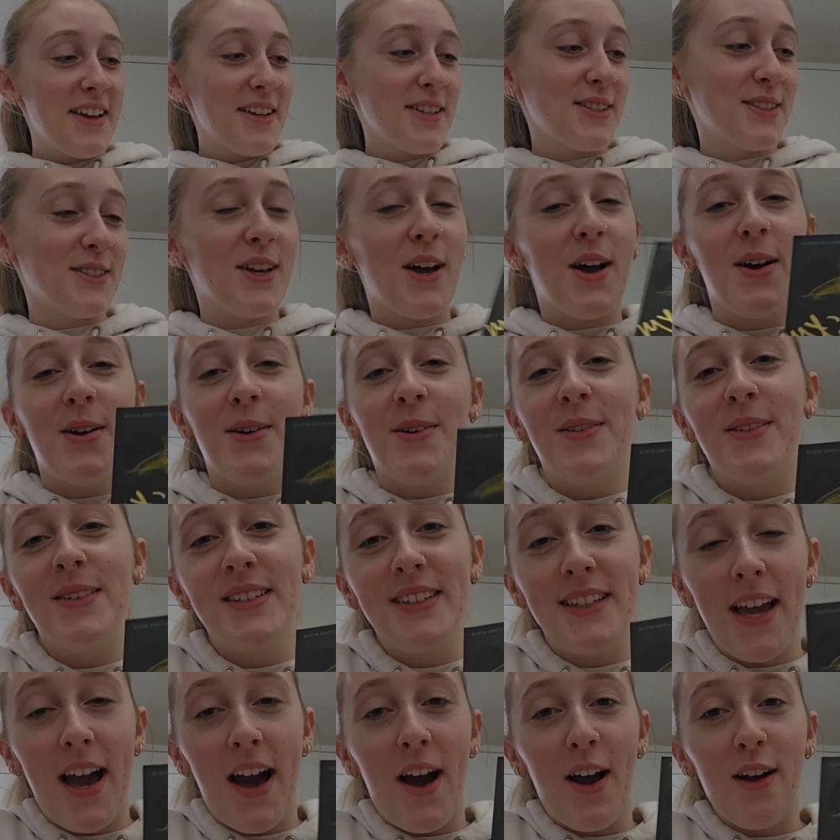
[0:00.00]
So
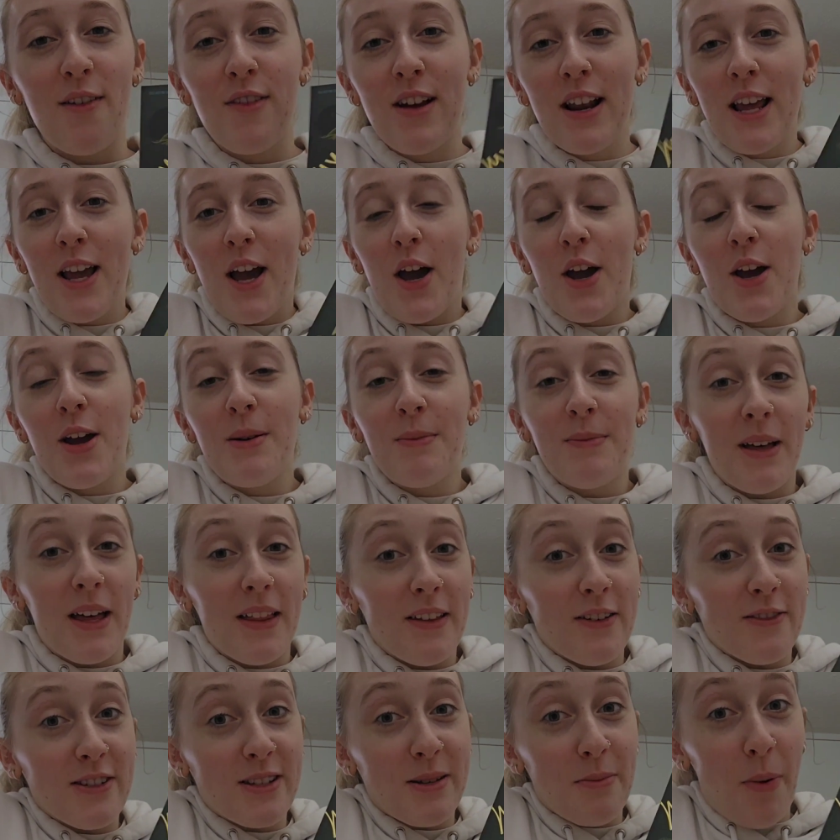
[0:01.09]
yeah, I really hope that
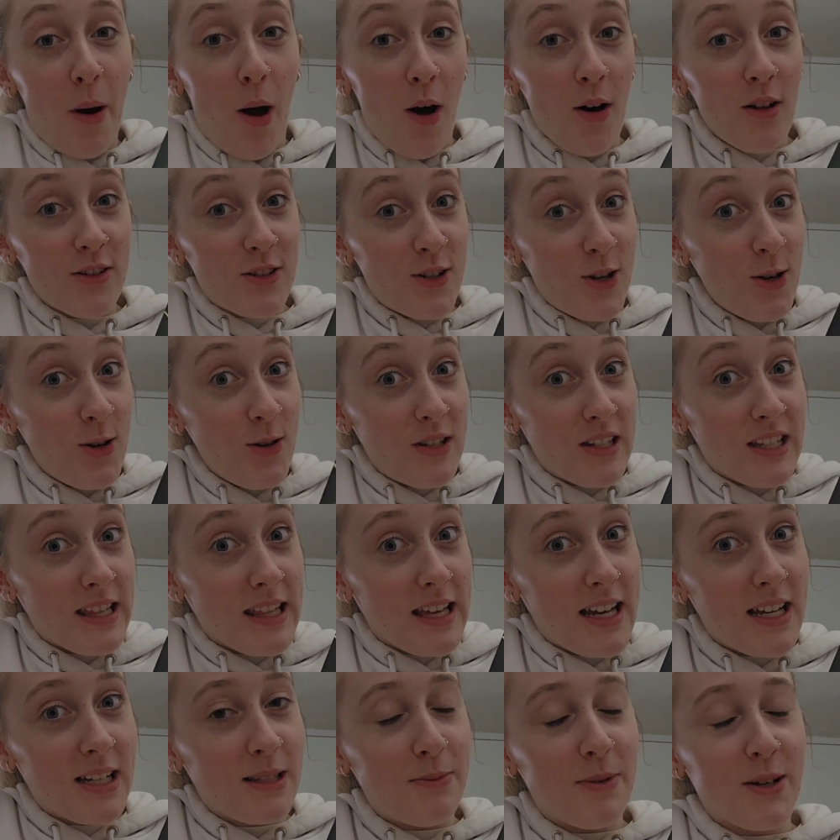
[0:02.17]
there is a part 2 to
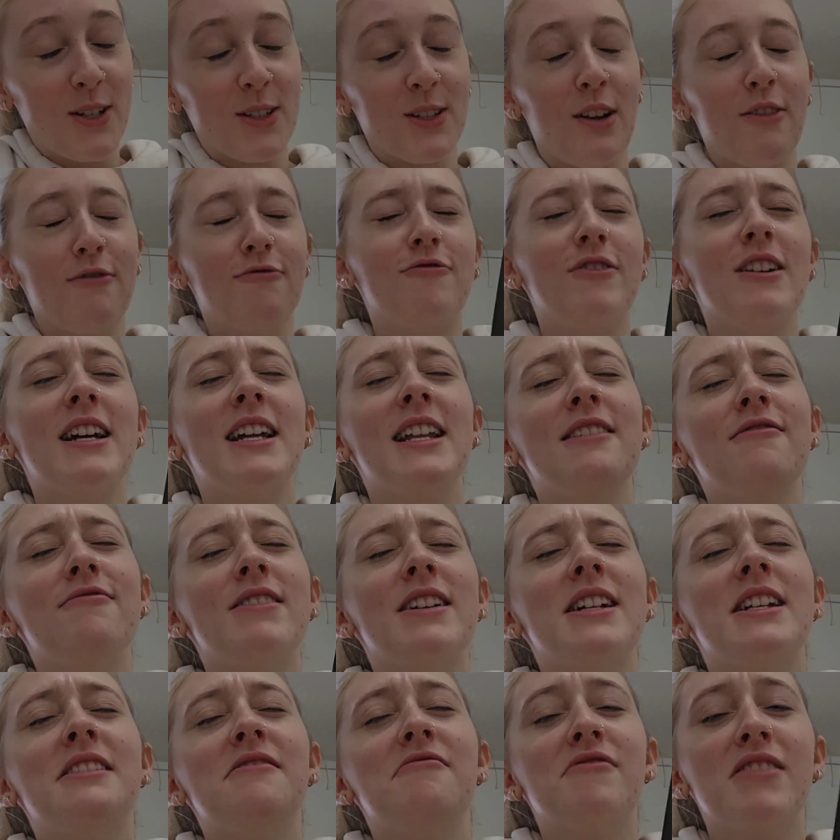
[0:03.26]
this because I
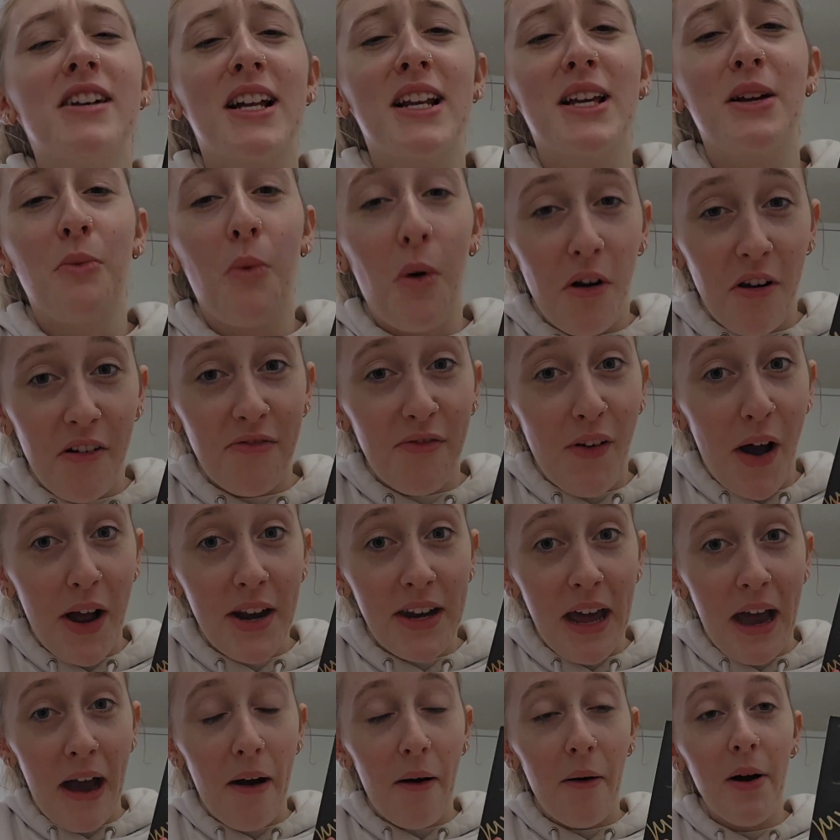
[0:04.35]
really want to find
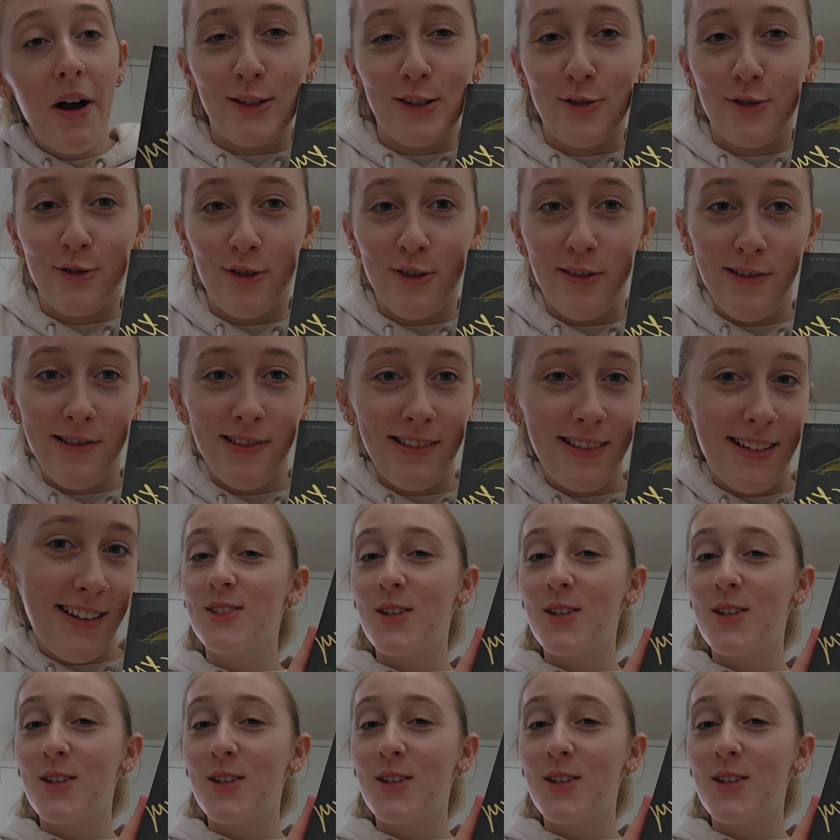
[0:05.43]
out the truth.